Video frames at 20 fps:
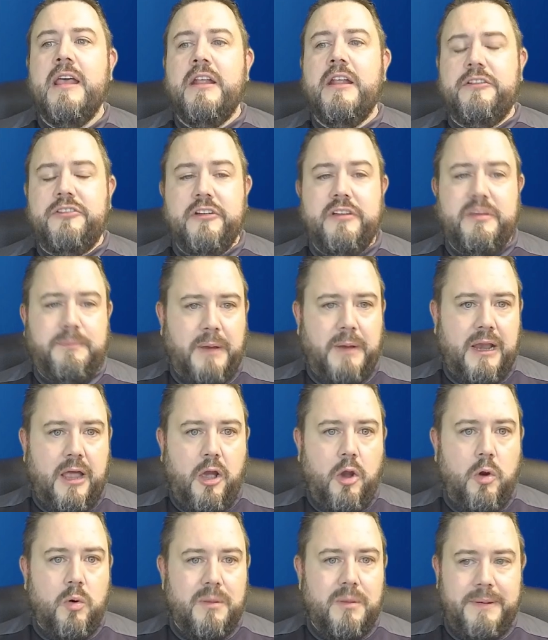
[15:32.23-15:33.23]
Just
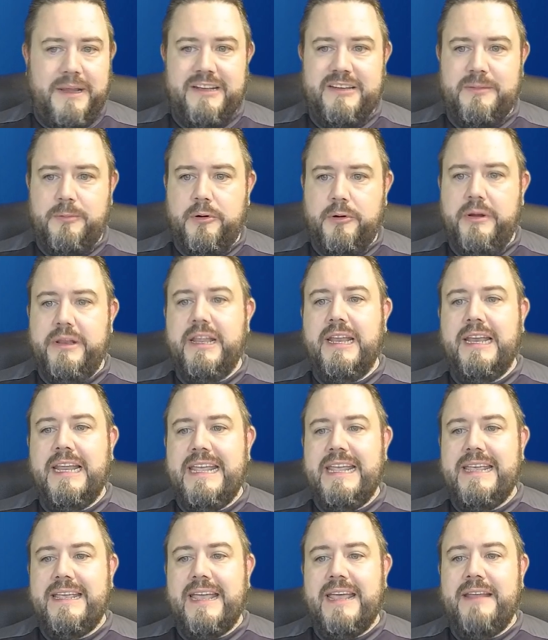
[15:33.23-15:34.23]
below Peterborough in the
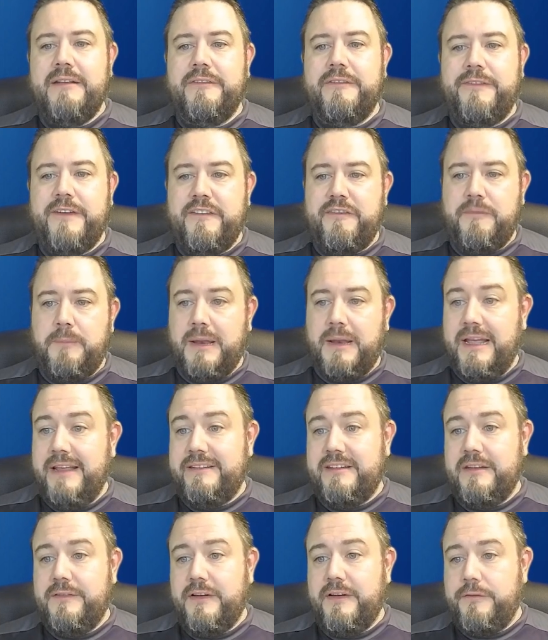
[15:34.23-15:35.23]
league in 5th
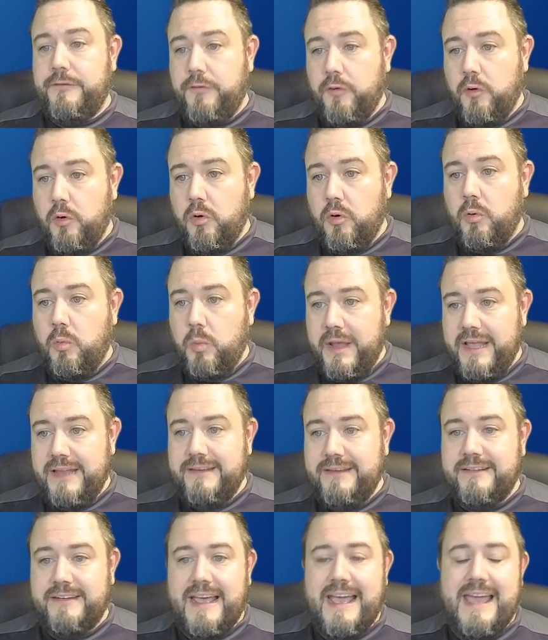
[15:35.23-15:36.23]
place. They've had 4
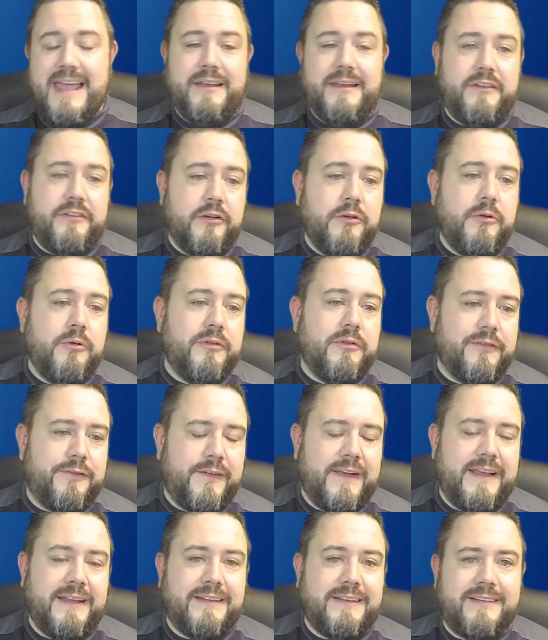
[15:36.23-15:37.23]
wins and 2
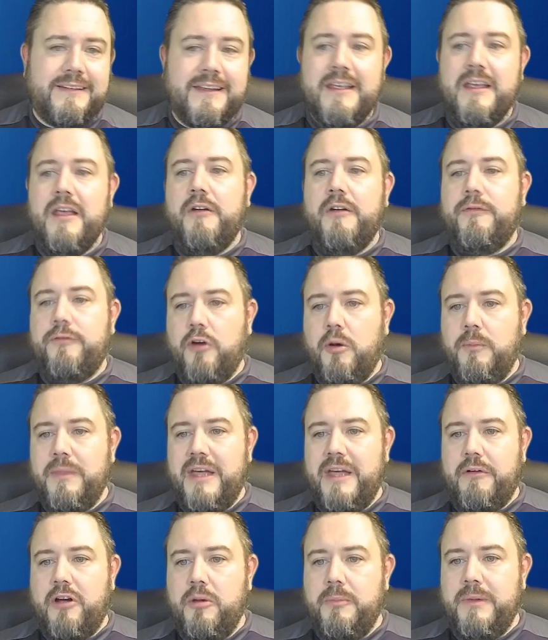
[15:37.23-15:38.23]
defeats from
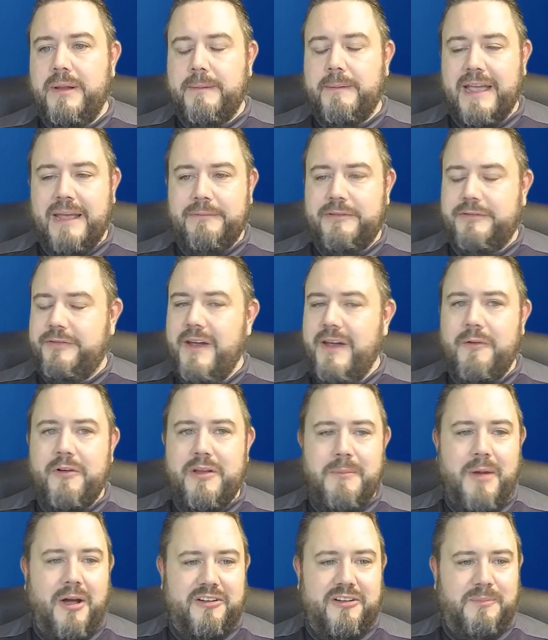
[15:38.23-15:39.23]
their opening games. Very
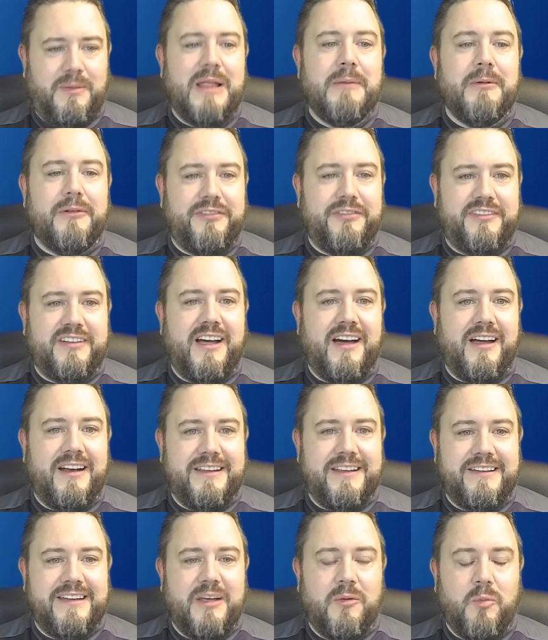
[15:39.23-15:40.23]
much Plymouth style,
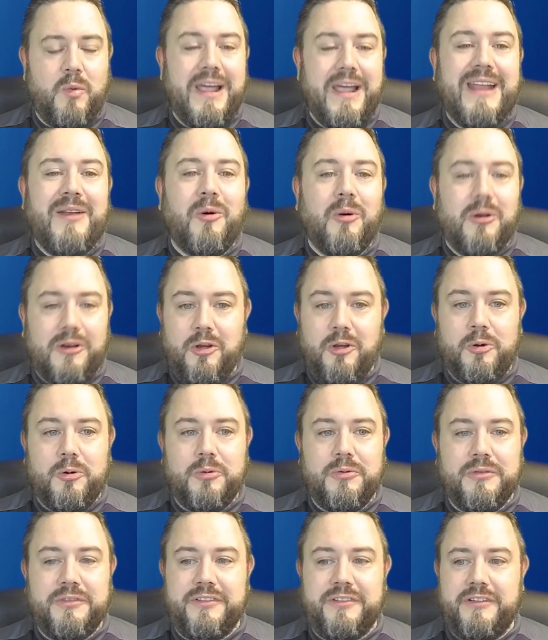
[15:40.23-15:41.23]
isn't it? Win or
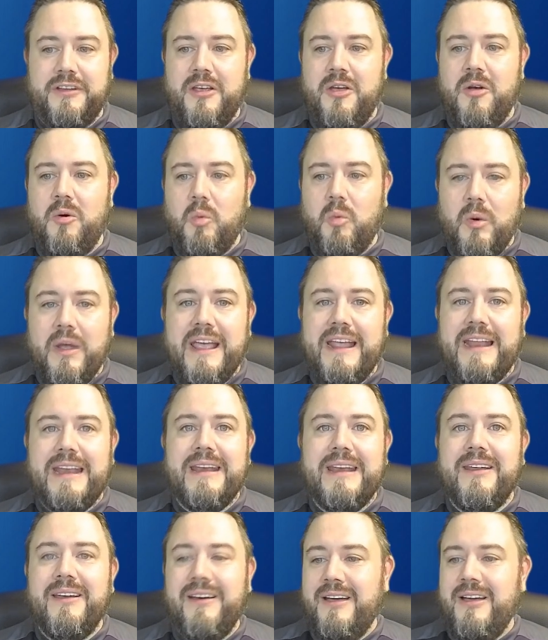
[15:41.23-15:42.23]
lose.
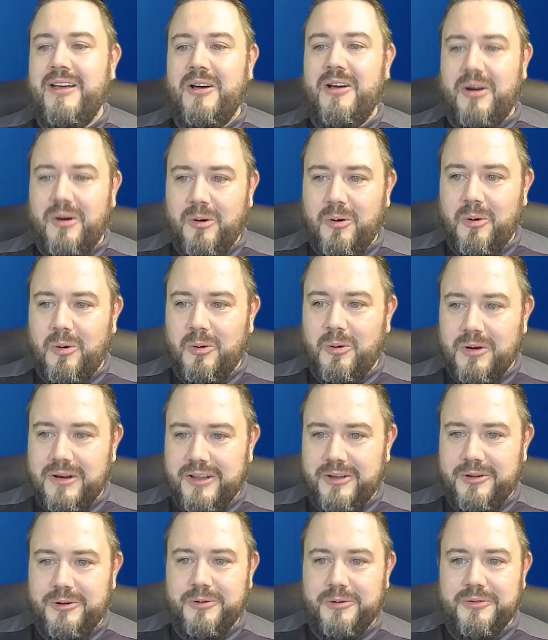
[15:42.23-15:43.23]
Win or
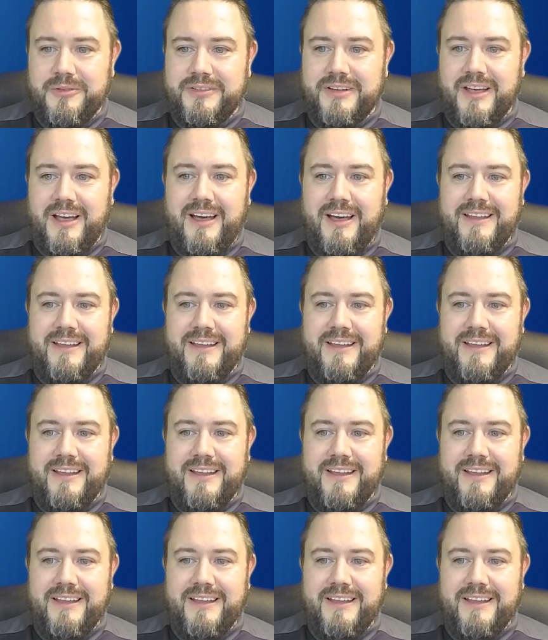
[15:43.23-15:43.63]
lose.